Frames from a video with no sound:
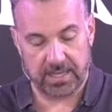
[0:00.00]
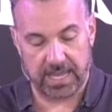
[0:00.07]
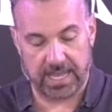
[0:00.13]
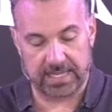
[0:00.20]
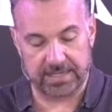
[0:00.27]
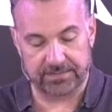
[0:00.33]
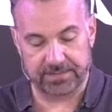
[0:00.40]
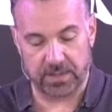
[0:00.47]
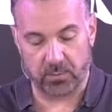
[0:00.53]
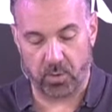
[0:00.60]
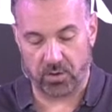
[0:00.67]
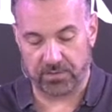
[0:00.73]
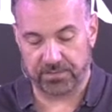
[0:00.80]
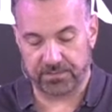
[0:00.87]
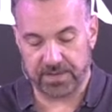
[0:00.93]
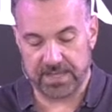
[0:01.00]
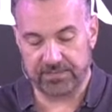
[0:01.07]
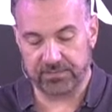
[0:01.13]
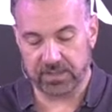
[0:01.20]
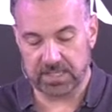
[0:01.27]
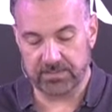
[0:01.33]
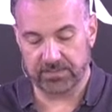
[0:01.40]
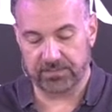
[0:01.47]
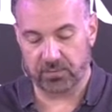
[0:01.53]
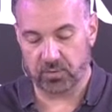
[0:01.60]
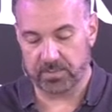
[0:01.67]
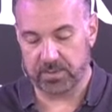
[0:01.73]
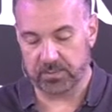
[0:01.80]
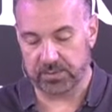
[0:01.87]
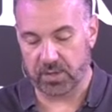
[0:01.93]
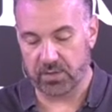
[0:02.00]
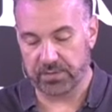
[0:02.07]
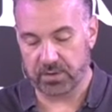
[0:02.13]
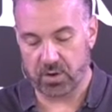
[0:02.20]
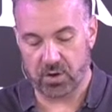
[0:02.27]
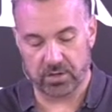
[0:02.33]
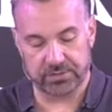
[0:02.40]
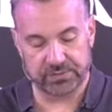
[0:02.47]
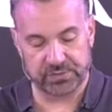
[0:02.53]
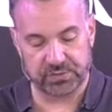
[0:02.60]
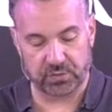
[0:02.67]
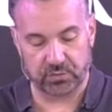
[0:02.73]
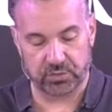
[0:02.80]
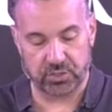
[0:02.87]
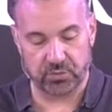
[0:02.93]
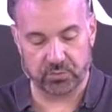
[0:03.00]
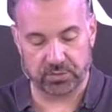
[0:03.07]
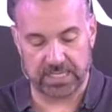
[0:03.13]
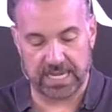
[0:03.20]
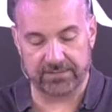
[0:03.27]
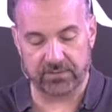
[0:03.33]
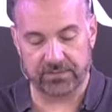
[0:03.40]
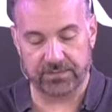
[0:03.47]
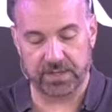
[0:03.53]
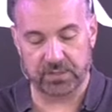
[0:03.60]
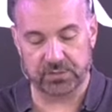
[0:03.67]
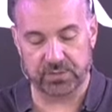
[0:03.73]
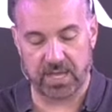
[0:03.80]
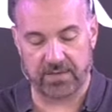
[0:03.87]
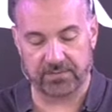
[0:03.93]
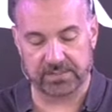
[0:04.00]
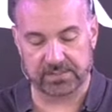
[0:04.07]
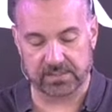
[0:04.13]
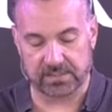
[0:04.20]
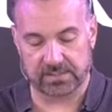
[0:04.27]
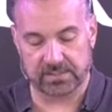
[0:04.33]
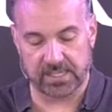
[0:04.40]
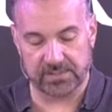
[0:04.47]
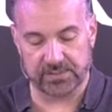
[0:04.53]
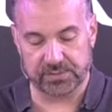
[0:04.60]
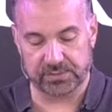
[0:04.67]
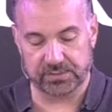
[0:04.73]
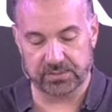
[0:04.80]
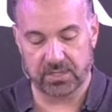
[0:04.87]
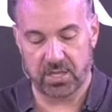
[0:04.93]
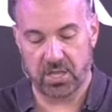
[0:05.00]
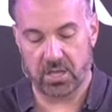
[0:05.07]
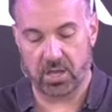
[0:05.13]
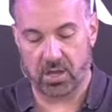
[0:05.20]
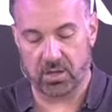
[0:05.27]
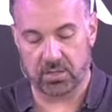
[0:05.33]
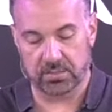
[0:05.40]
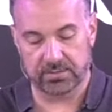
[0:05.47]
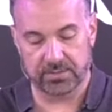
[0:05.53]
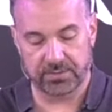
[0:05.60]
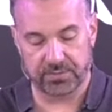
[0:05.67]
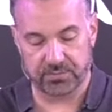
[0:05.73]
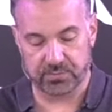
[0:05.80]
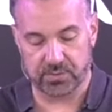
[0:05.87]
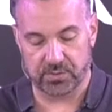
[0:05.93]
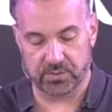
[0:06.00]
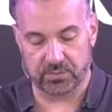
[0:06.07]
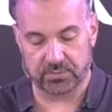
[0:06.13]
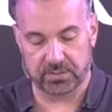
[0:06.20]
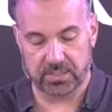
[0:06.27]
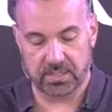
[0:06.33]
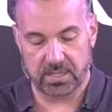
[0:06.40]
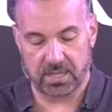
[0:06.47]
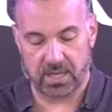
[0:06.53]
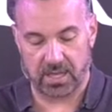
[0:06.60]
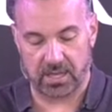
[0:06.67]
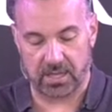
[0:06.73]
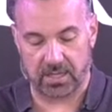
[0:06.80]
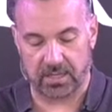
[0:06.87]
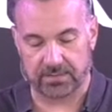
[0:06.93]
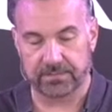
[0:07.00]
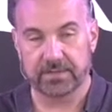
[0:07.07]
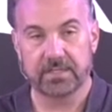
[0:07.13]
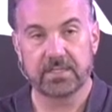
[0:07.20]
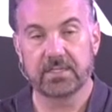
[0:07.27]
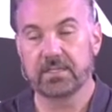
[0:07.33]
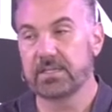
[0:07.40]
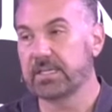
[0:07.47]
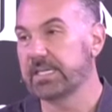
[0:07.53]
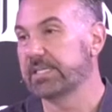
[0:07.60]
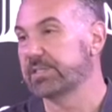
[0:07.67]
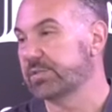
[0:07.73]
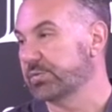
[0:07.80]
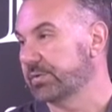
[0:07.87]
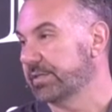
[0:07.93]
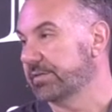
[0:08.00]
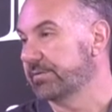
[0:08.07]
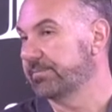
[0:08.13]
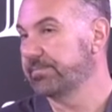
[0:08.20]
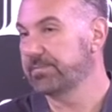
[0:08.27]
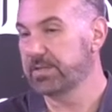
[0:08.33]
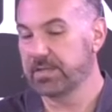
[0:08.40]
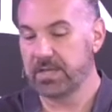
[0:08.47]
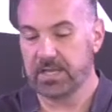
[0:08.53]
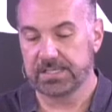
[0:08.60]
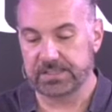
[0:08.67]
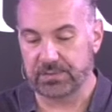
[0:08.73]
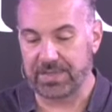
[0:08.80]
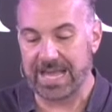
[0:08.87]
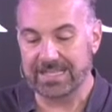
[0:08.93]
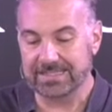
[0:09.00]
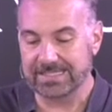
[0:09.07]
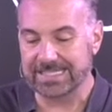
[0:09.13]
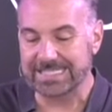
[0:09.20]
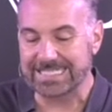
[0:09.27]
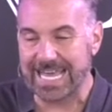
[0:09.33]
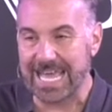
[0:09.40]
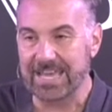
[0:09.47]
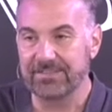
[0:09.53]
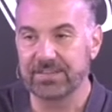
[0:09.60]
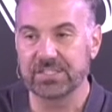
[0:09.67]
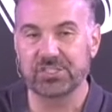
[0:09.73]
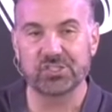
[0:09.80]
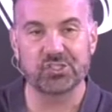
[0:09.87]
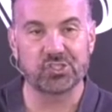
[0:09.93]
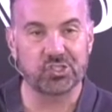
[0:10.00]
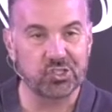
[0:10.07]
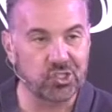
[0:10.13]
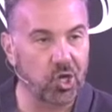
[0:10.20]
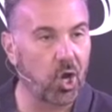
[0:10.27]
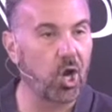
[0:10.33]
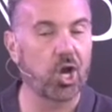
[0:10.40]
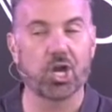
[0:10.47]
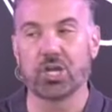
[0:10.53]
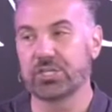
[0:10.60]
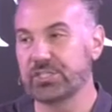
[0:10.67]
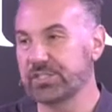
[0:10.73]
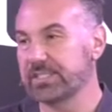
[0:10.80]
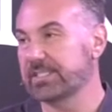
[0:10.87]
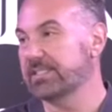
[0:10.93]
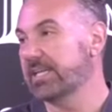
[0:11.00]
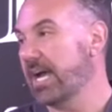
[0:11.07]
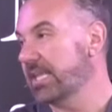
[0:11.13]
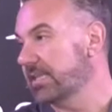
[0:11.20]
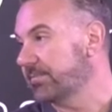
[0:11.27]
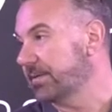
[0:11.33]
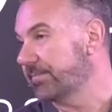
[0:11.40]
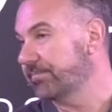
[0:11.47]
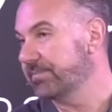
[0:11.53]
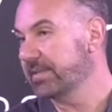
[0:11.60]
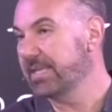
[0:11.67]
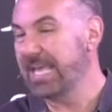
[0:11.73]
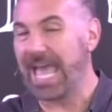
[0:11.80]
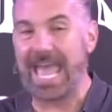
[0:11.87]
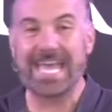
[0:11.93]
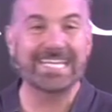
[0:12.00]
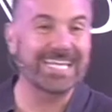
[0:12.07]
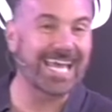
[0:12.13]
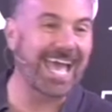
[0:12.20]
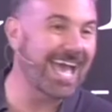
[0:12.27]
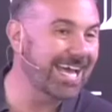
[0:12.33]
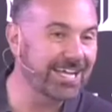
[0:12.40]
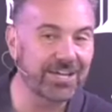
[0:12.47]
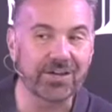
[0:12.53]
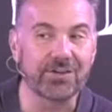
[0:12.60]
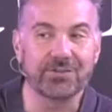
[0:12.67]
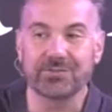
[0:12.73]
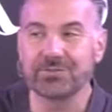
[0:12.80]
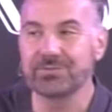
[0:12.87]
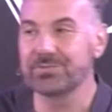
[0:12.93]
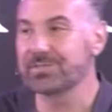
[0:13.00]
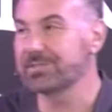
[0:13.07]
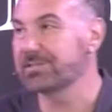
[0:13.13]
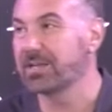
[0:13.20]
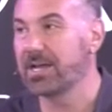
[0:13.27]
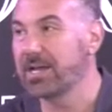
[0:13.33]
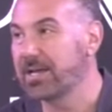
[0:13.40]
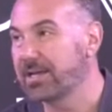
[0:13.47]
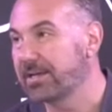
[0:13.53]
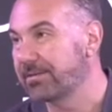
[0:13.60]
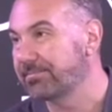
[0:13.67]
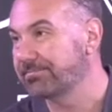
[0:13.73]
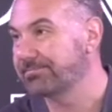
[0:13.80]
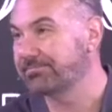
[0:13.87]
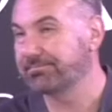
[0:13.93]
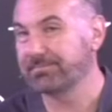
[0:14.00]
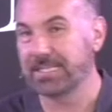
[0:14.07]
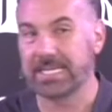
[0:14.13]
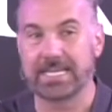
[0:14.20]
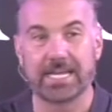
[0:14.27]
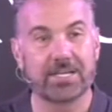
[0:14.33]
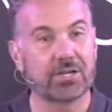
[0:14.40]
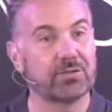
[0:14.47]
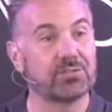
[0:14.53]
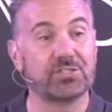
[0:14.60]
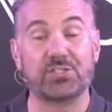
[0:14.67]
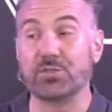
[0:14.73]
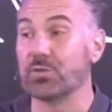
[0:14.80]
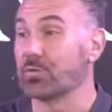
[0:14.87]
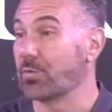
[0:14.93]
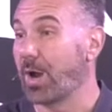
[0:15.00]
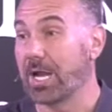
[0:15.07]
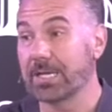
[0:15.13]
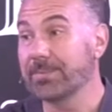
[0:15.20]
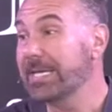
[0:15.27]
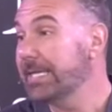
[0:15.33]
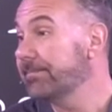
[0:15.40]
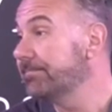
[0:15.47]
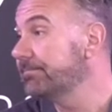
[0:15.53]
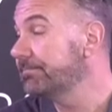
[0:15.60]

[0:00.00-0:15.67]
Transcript: and if they walk faithfully before me with all their heart and soul, you will never fail to have a successor on the throne of Israel. So that's David's charge to Solomon. And it echoes Deuteronomy